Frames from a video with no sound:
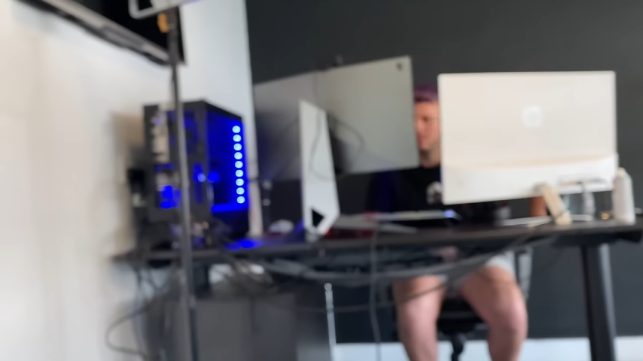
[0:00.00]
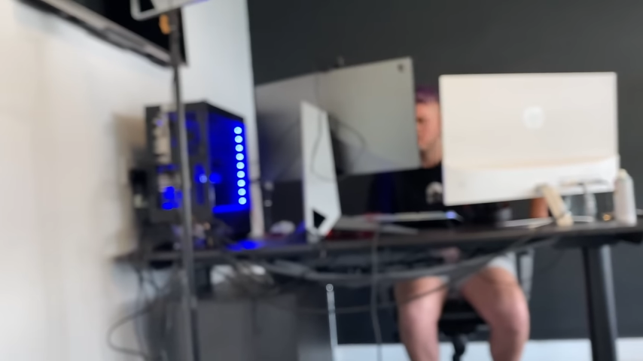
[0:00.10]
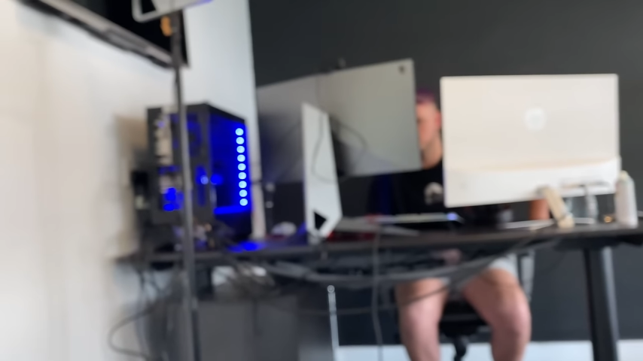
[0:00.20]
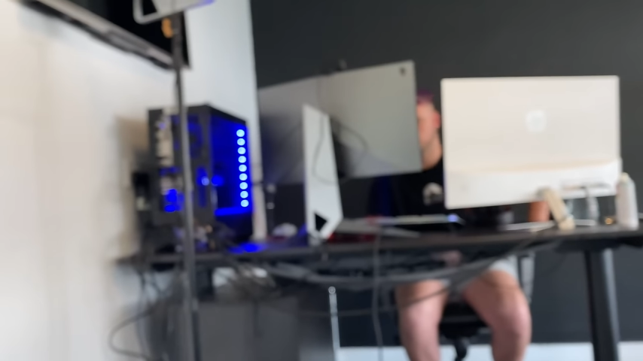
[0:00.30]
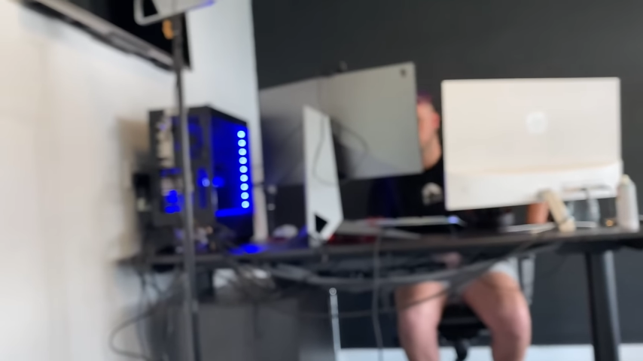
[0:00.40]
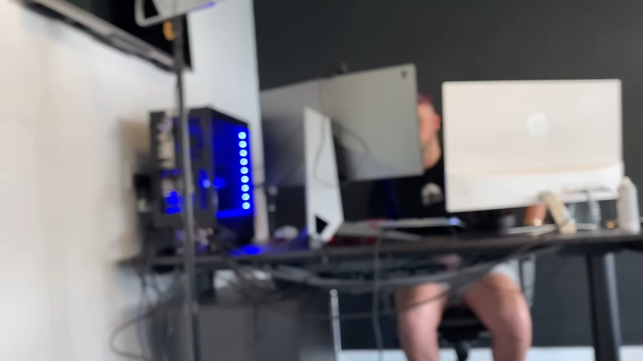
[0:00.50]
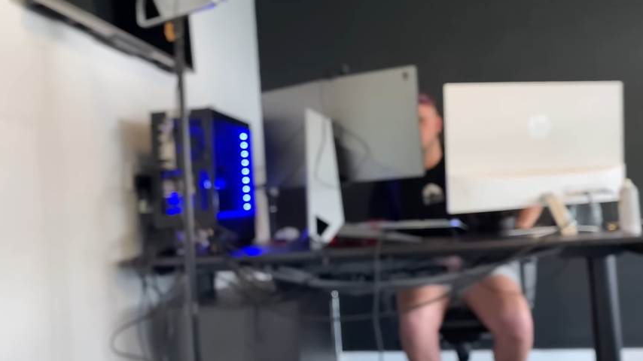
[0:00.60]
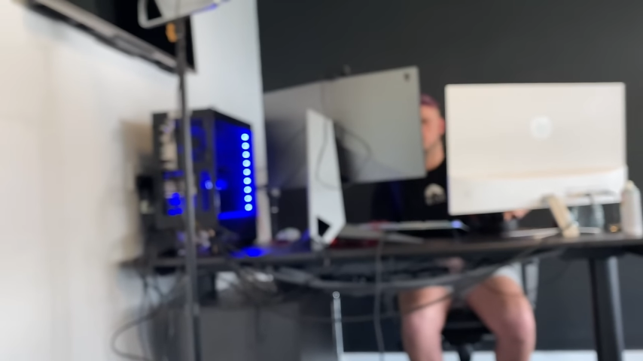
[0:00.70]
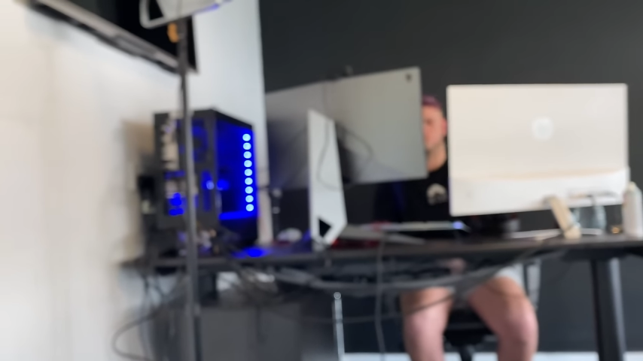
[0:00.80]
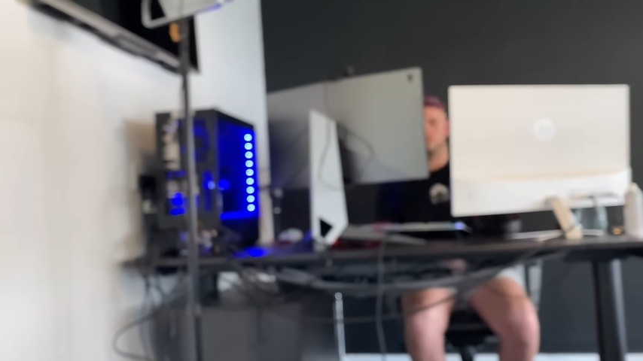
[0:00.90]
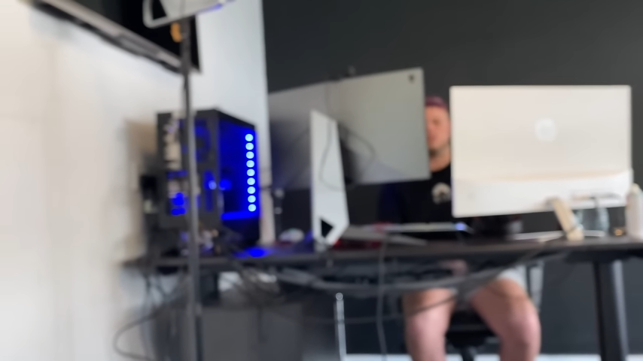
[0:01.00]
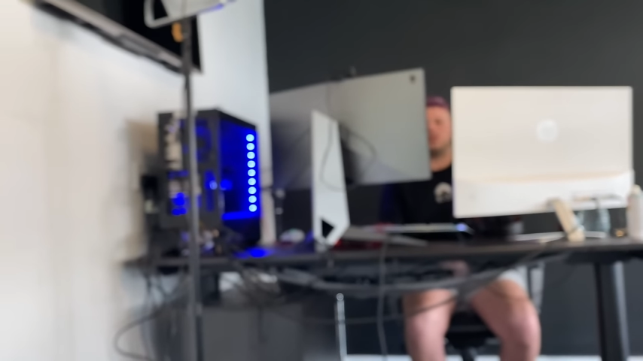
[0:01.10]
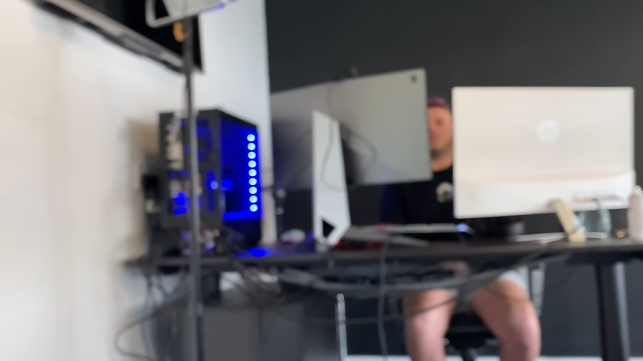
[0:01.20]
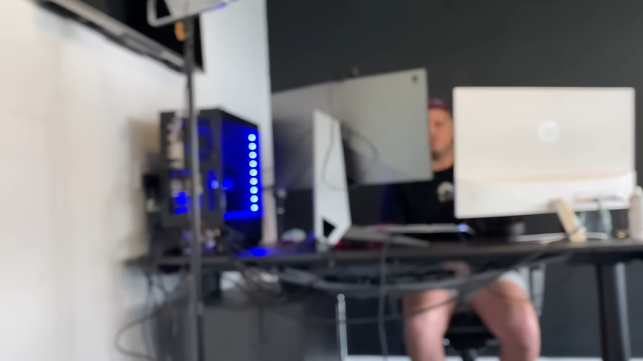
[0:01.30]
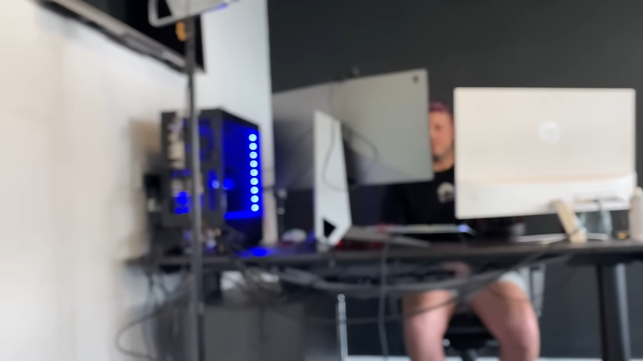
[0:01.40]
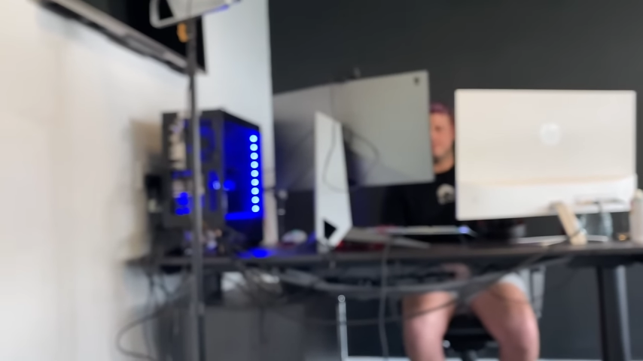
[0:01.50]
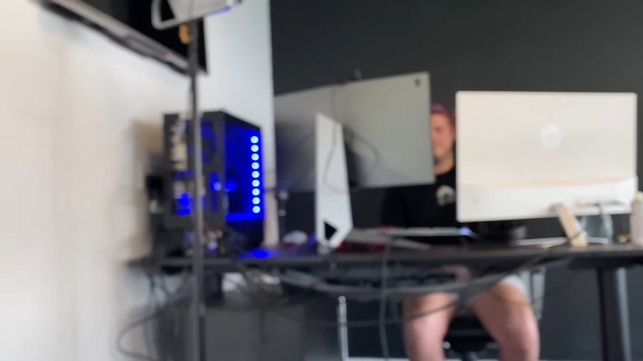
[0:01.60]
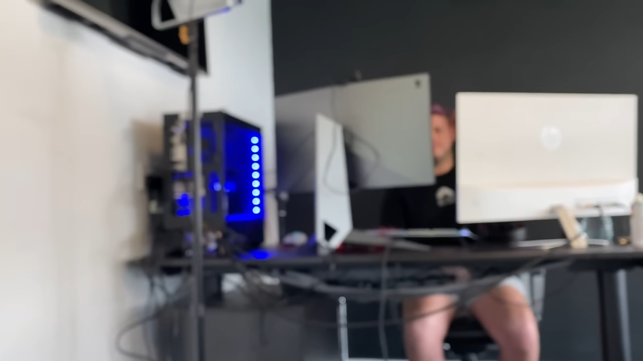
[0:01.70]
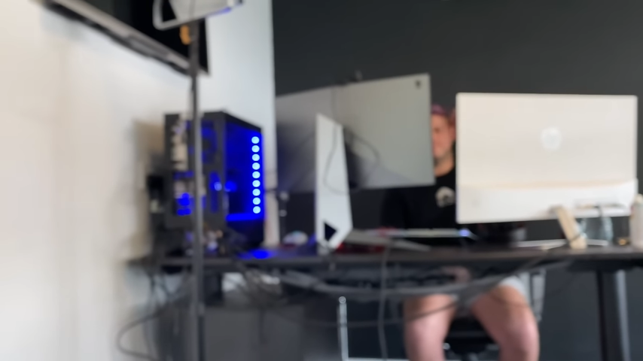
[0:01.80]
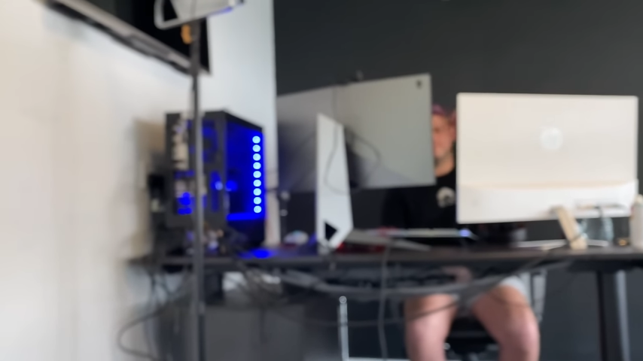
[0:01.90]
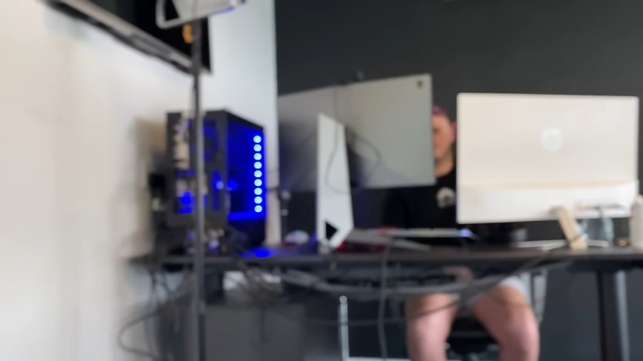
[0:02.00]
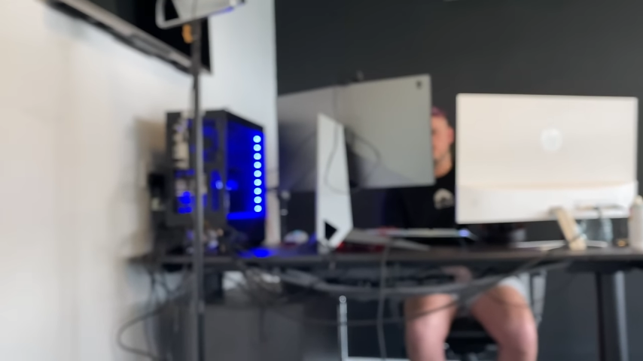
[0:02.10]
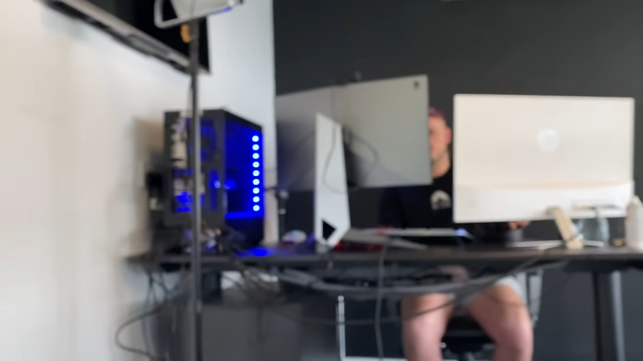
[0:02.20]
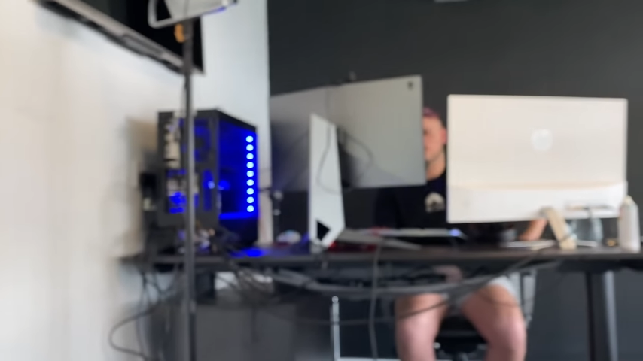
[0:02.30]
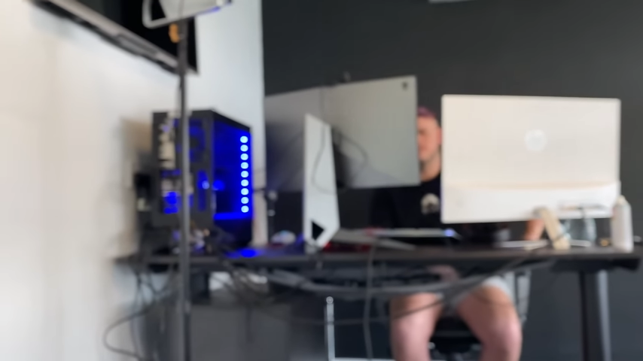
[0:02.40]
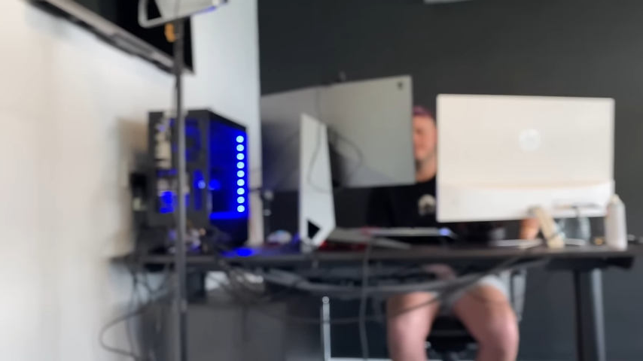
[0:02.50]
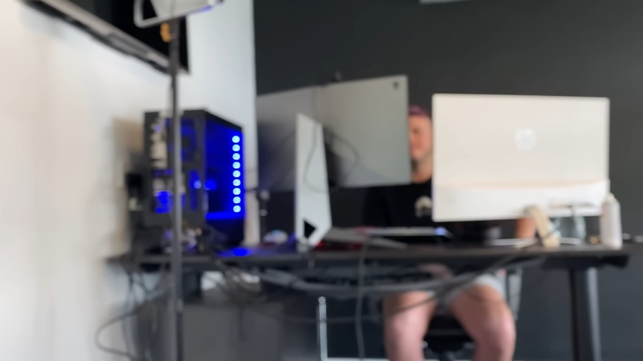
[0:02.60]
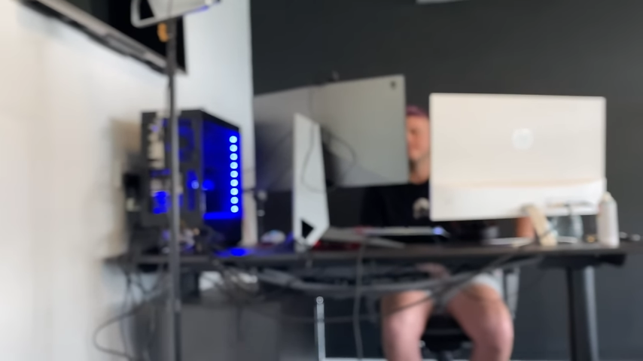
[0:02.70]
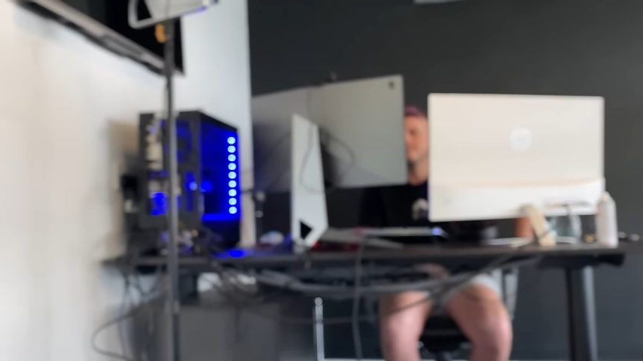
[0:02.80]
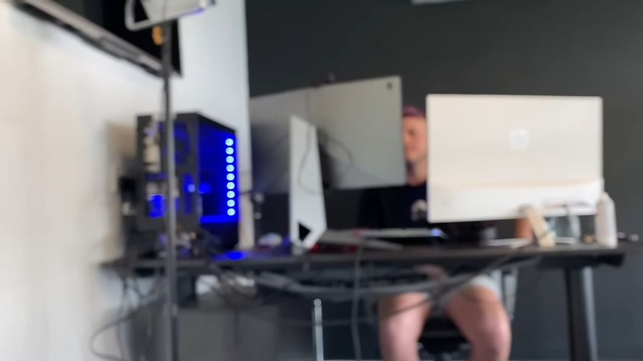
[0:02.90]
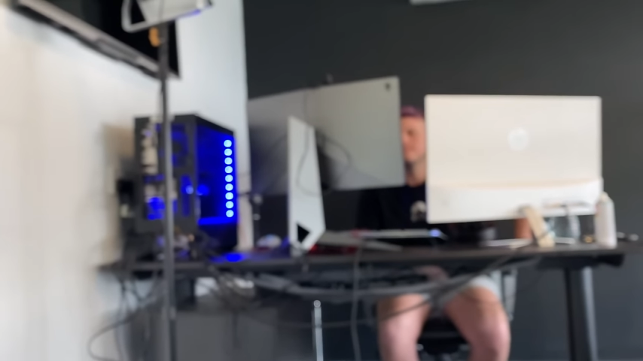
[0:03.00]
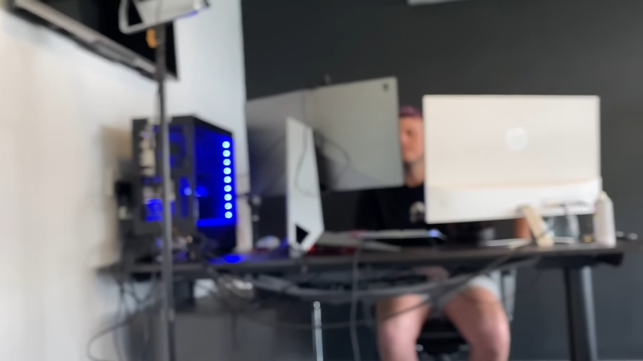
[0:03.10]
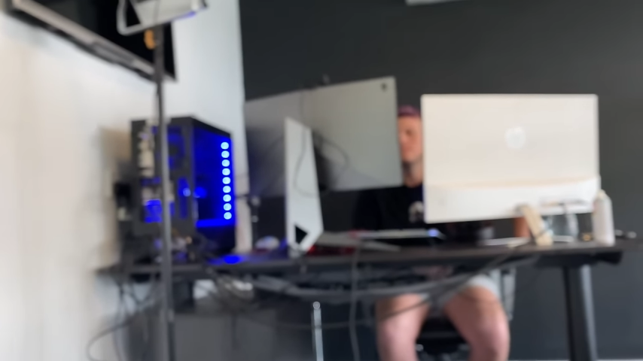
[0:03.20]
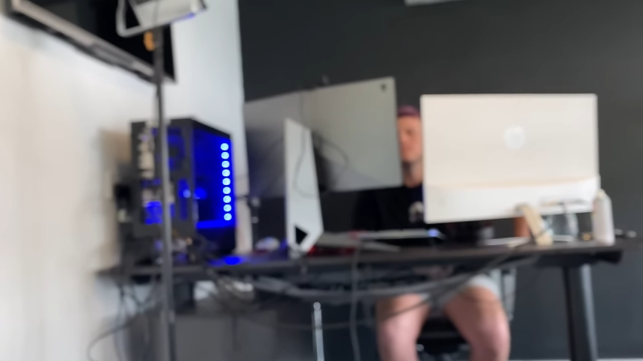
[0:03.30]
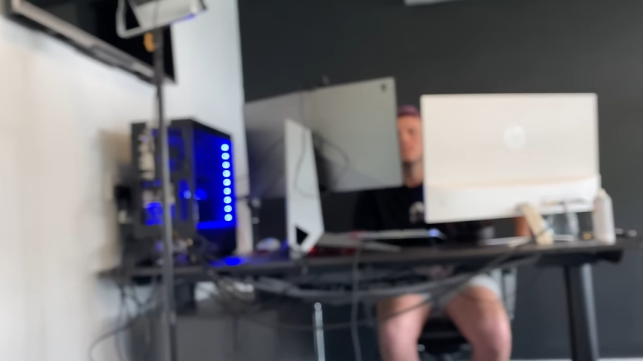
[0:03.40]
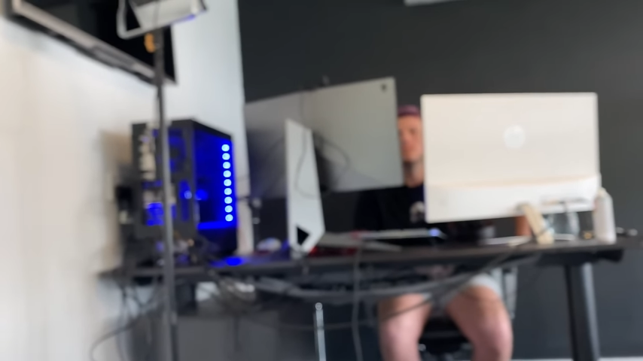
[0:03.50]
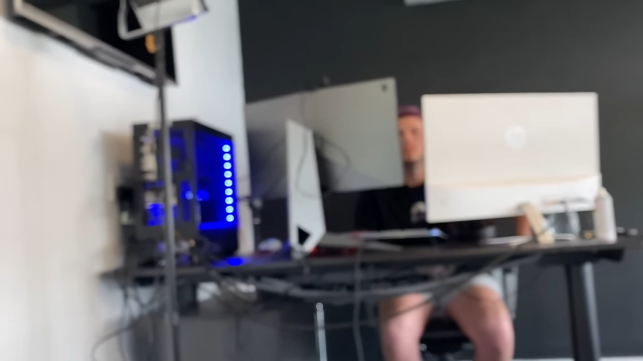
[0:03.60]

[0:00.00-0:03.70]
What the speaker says: (no speaker visible)